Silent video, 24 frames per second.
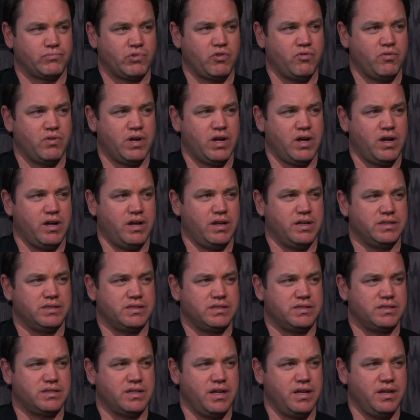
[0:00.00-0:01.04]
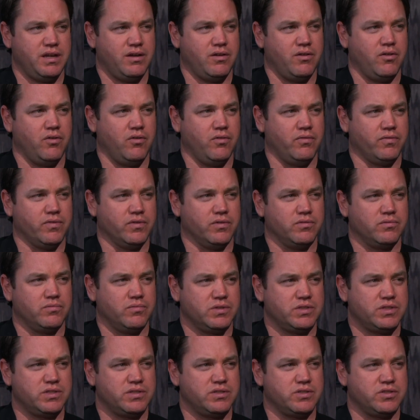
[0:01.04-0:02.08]
Well, I'd say over.
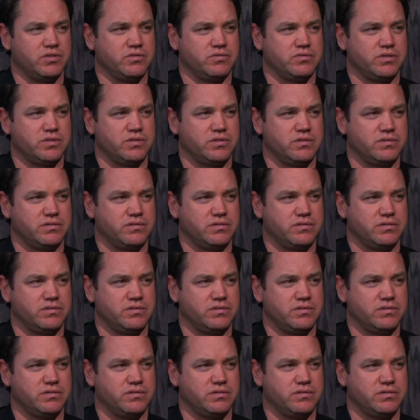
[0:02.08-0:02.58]
What's the juice?